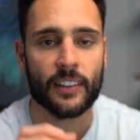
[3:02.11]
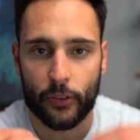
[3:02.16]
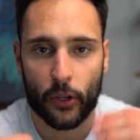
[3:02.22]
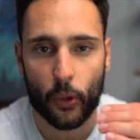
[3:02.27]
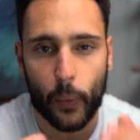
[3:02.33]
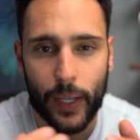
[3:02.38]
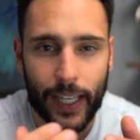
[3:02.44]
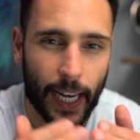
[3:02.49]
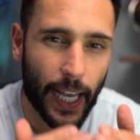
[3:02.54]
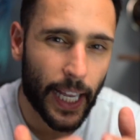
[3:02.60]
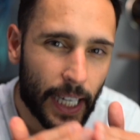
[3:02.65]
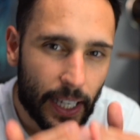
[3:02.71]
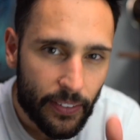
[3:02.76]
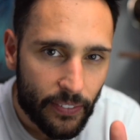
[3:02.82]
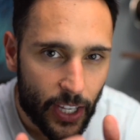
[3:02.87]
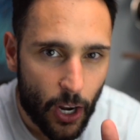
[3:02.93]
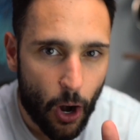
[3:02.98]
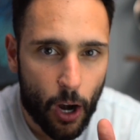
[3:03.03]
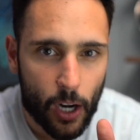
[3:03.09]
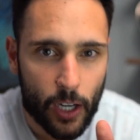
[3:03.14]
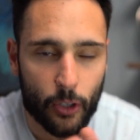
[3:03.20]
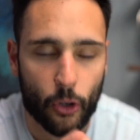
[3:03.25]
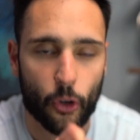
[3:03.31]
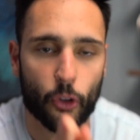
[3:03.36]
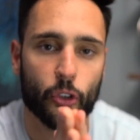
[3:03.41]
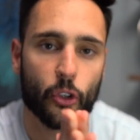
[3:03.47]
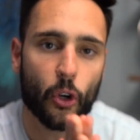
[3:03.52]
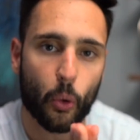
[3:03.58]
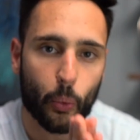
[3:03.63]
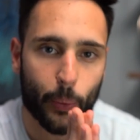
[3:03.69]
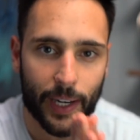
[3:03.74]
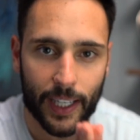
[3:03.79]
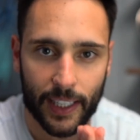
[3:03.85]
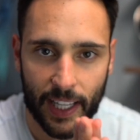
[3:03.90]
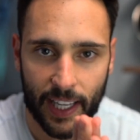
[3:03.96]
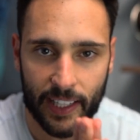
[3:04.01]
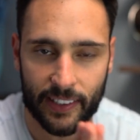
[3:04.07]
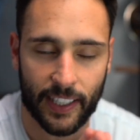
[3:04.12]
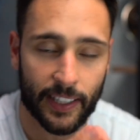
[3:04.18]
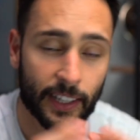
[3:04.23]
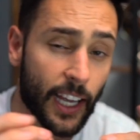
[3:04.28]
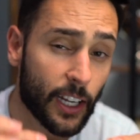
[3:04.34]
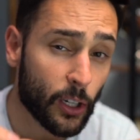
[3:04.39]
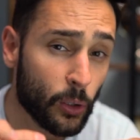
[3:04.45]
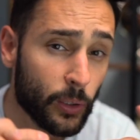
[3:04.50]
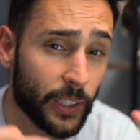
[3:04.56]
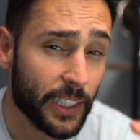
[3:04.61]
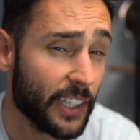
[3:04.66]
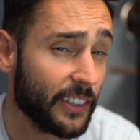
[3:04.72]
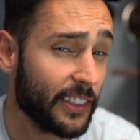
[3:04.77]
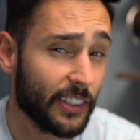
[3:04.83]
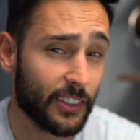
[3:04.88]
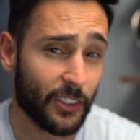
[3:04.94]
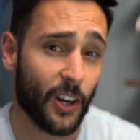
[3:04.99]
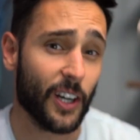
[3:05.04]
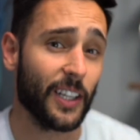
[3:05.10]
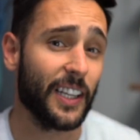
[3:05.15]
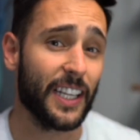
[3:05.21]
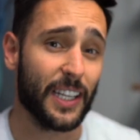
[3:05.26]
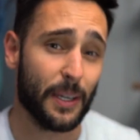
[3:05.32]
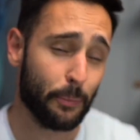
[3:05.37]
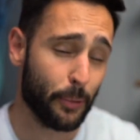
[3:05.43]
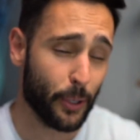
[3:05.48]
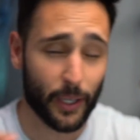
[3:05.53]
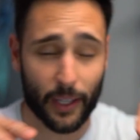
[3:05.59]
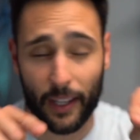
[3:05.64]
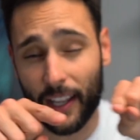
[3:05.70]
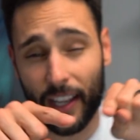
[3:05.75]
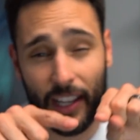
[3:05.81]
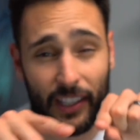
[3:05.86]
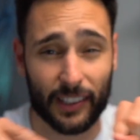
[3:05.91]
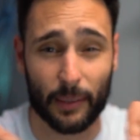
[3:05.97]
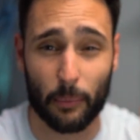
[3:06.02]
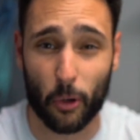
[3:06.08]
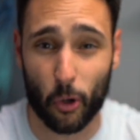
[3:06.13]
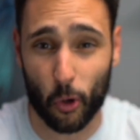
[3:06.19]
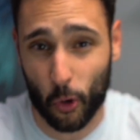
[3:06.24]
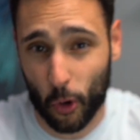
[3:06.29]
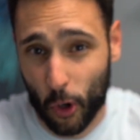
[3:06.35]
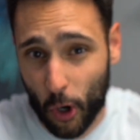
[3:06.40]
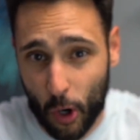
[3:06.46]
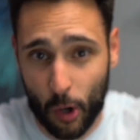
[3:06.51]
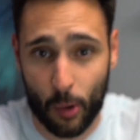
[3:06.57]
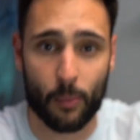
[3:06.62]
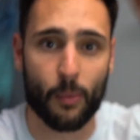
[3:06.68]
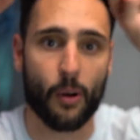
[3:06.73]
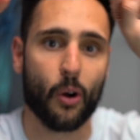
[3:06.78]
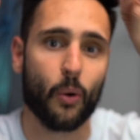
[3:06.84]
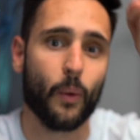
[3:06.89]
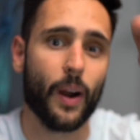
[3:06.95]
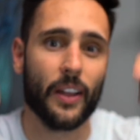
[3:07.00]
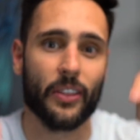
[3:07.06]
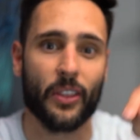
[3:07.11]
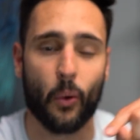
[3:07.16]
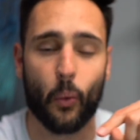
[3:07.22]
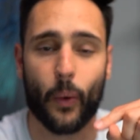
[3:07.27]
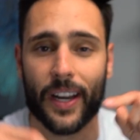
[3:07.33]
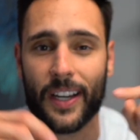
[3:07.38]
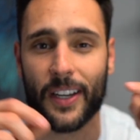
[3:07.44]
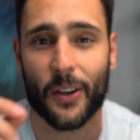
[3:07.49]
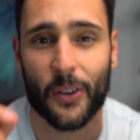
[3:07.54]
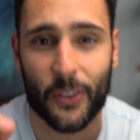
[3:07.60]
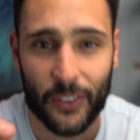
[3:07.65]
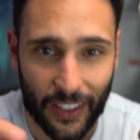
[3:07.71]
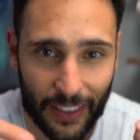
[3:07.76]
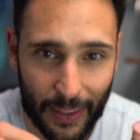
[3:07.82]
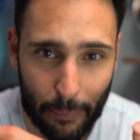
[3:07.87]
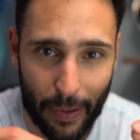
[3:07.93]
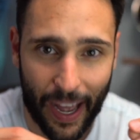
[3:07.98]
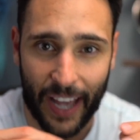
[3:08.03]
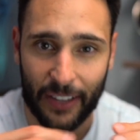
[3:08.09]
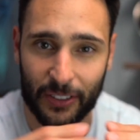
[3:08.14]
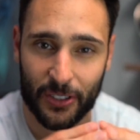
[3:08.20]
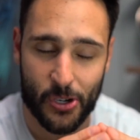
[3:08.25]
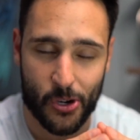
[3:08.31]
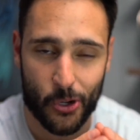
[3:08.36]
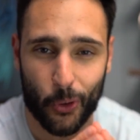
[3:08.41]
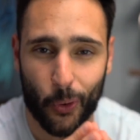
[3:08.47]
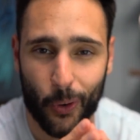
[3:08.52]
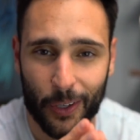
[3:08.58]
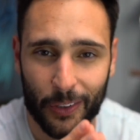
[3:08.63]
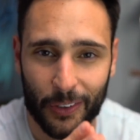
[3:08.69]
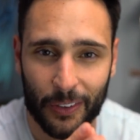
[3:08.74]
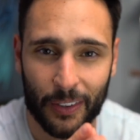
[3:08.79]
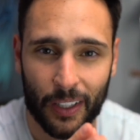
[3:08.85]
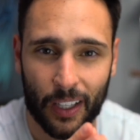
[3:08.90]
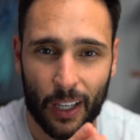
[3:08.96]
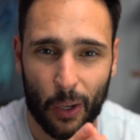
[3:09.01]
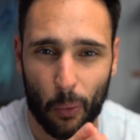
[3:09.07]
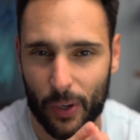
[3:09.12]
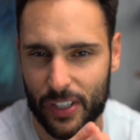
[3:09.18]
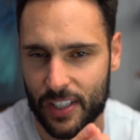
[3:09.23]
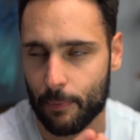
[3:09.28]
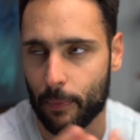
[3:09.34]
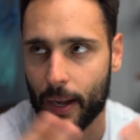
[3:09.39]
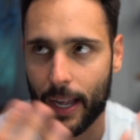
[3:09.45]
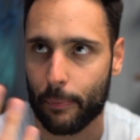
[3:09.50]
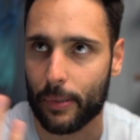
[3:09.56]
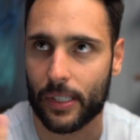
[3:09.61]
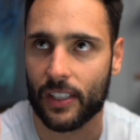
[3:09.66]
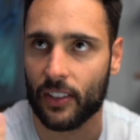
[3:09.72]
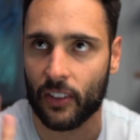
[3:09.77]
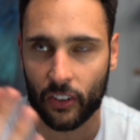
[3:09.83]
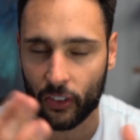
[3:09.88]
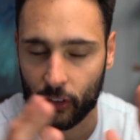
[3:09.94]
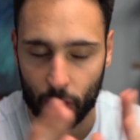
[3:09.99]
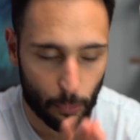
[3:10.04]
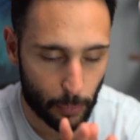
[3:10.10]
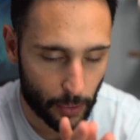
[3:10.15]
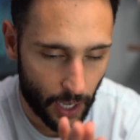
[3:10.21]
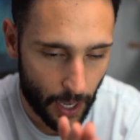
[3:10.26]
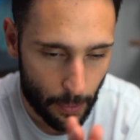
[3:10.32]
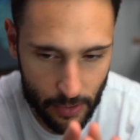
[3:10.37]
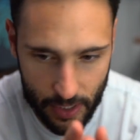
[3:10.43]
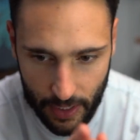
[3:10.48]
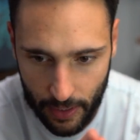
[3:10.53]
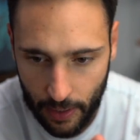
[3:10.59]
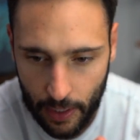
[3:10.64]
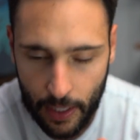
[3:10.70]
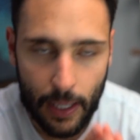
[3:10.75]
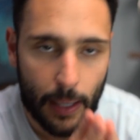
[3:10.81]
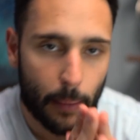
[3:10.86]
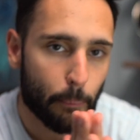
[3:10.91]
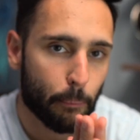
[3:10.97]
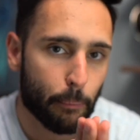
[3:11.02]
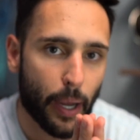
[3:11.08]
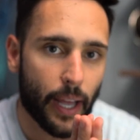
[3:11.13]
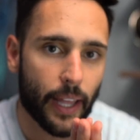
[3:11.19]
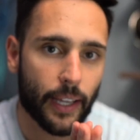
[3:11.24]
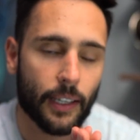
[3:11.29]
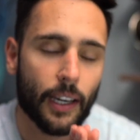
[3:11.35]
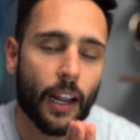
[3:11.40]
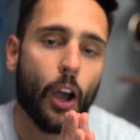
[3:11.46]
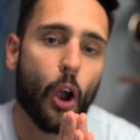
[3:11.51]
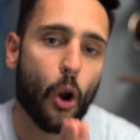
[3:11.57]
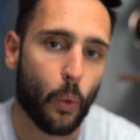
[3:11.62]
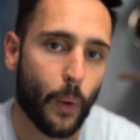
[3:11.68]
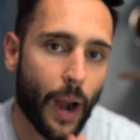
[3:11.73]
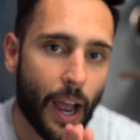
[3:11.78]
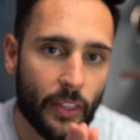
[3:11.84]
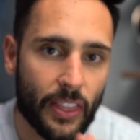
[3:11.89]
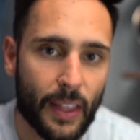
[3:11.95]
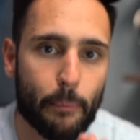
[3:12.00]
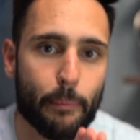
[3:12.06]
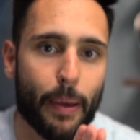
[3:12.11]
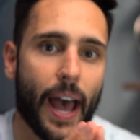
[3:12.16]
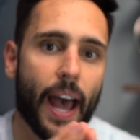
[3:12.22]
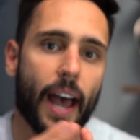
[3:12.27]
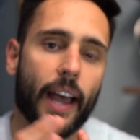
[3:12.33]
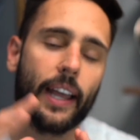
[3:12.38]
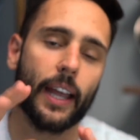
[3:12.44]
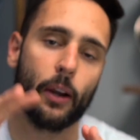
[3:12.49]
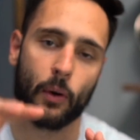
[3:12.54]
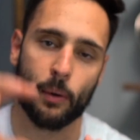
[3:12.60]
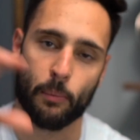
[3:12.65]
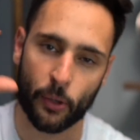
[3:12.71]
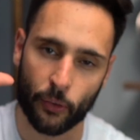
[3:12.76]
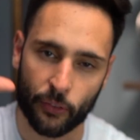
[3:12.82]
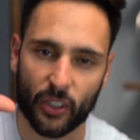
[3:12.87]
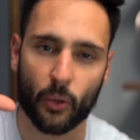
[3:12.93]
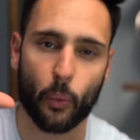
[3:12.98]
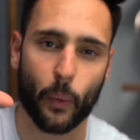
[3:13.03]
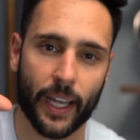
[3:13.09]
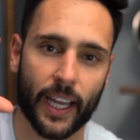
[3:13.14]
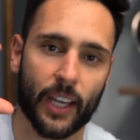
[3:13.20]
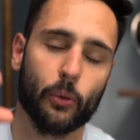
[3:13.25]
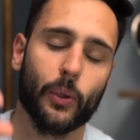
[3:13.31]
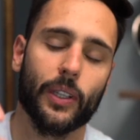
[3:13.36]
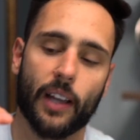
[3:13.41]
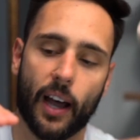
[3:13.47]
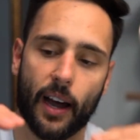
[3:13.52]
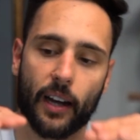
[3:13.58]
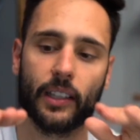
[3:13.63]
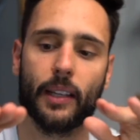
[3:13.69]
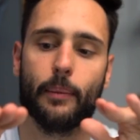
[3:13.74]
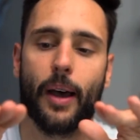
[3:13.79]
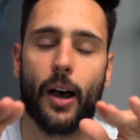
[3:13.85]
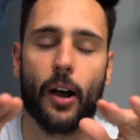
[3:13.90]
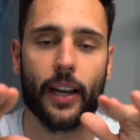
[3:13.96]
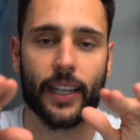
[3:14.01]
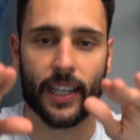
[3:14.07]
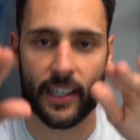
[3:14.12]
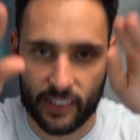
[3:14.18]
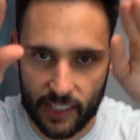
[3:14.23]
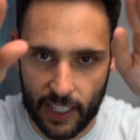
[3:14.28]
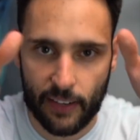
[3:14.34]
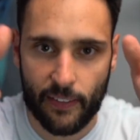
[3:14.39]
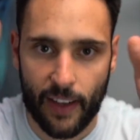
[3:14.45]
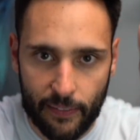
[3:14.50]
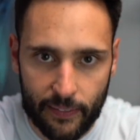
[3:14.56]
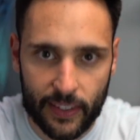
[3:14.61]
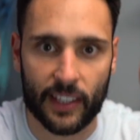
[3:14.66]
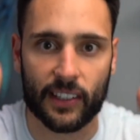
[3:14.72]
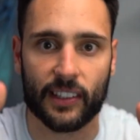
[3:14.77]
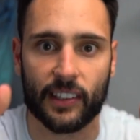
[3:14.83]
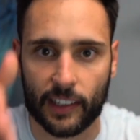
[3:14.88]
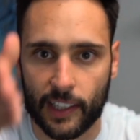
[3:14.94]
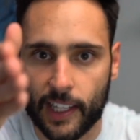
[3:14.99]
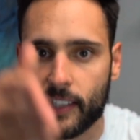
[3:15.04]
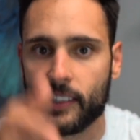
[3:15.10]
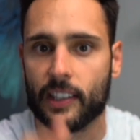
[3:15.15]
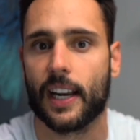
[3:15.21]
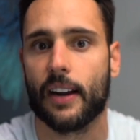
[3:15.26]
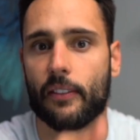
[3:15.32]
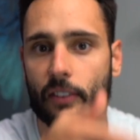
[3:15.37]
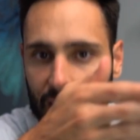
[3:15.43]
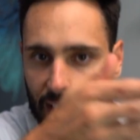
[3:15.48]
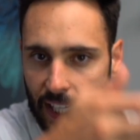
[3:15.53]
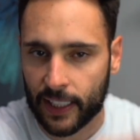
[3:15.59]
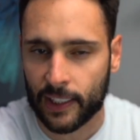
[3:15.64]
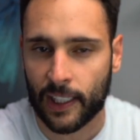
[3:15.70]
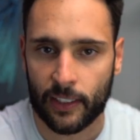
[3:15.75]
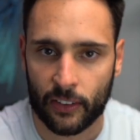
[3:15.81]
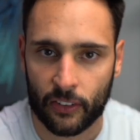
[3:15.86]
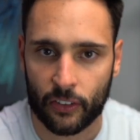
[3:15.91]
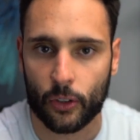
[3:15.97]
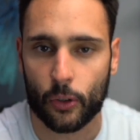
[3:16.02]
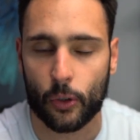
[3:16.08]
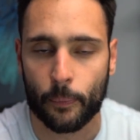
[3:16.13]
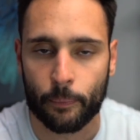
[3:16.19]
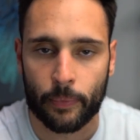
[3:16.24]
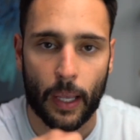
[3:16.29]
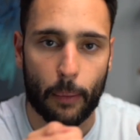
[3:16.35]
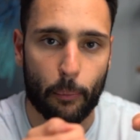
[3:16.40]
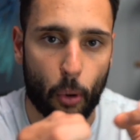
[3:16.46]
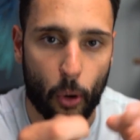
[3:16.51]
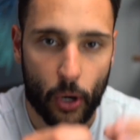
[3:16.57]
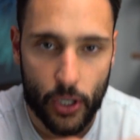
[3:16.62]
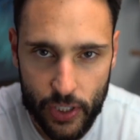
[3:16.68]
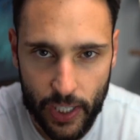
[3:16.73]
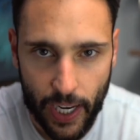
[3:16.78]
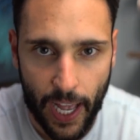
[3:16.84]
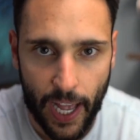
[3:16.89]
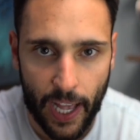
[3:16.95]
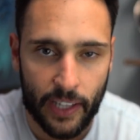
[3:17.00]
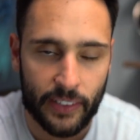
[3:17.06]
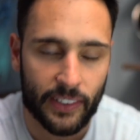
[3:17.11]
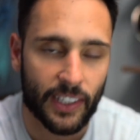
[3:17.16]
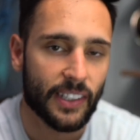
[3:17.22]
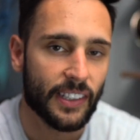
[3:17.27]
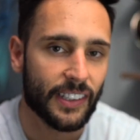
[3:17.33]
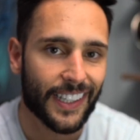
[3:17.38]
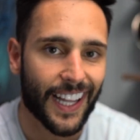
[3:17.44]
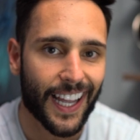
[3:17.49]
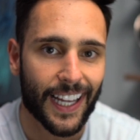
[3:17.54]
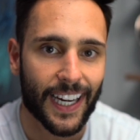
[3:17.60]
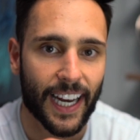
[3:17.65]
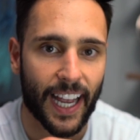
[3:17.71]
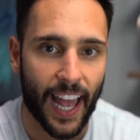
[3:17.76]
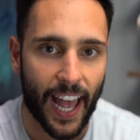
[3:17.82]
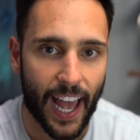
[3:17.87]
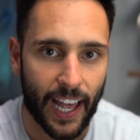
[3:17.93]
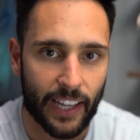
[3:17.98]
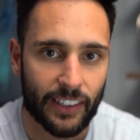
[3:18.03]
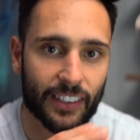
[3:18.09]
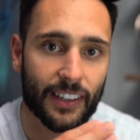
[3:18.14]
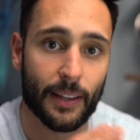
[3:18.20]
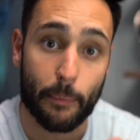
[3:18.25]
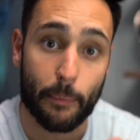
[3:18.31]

If you read any of the articles, you'll realize that not only does this car let you put some chrome around the windows on the passenger doors, which in my opinion is a stupid option, but around the back, it removes the wing as we talked about, and instead of having the slits that every 992 Porsche has, instead it has the